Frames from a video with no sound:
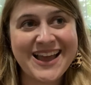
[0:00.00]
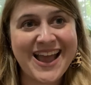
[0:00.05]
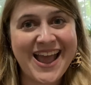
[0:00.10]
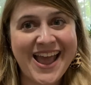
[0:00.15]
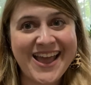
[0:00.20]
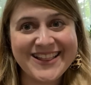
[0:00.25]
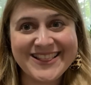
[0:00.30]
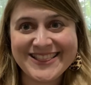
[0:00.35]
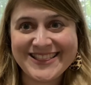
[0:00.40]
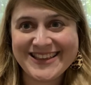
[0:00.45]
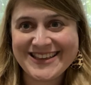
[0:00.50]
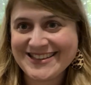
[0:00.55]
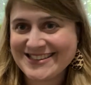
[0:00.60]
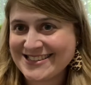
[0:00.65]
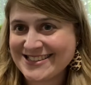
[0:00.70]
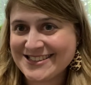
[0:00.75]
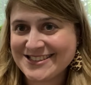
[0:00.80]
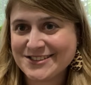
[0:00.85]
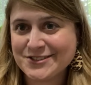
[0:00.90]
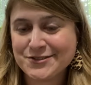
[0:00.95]
at
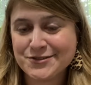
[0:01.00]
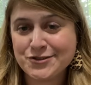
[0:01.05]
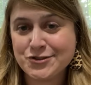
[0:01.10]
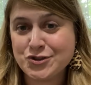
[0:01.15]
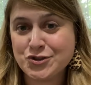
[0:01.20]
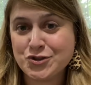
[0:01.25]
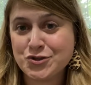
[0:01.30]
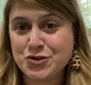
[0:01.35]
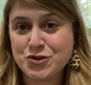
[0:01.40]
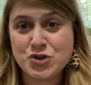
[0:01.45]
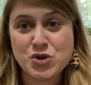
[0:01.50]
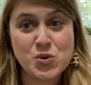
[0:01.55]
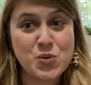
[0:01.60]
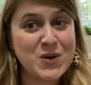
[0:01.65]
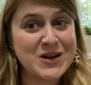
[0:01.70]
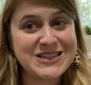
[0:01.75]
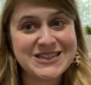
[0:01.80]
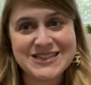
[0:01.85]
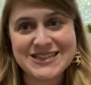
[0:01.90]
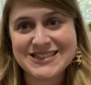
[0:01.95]
least
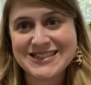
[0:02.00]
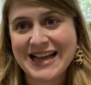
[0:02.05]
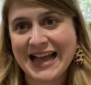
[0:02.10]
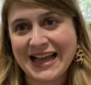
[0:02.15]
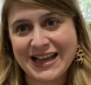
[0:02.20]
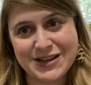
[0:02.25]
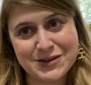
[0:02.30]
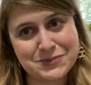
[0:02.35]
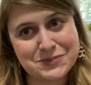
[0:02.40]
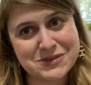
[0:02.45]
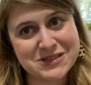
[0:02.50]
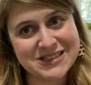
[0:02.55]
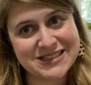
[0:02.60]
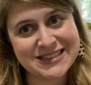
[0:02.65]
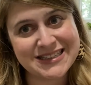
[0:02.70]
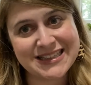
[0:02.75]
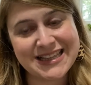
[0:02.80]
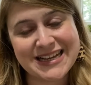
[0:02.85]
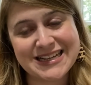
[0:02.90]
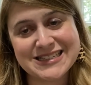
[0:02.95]
20 times in
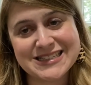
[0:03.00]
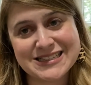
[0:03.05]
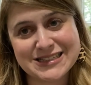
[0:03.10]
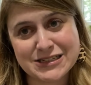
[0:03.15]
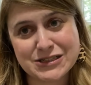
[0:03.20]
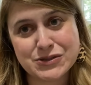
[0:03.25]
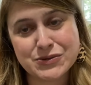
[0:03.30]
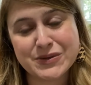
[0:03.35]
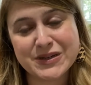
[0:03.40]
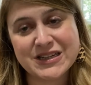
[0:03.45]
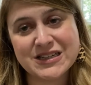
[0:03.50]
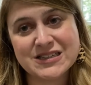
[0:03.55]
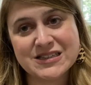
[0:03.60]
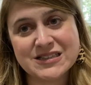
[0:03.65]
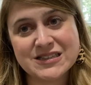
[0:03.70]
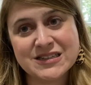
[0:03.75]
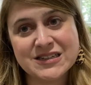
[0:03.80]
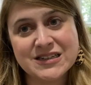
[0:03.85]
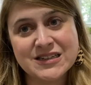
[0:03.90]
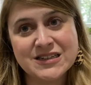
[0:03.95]
the last six
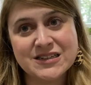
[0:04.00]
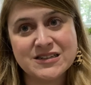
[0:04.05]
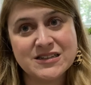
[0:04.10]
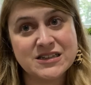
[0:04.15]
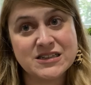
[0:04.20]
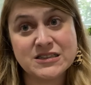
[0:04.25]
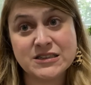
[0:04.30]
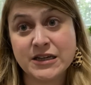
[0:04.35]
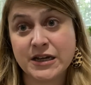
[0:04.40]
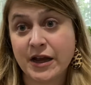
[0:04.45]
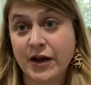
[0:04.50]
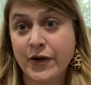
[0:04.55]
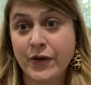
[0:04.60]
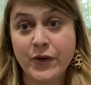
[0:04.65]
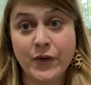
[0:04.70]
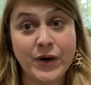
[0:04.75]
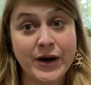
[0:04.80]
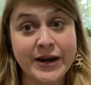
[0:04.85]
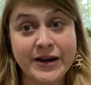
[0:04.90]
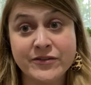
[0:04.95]
weeks. He's like,
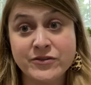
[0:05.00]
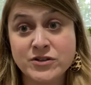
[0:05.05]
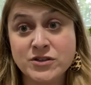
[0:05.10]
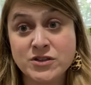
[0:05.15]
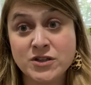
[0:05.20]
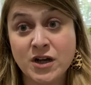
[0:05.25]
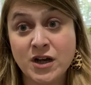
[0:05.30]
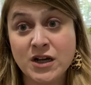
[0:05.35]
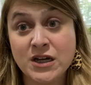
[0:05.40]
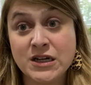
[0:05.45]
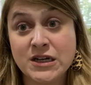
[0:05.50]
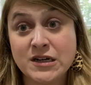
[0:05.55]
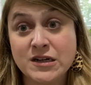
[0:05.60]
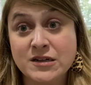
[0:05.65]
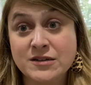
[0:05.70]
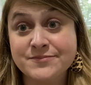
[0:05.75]
oh, I never saw it.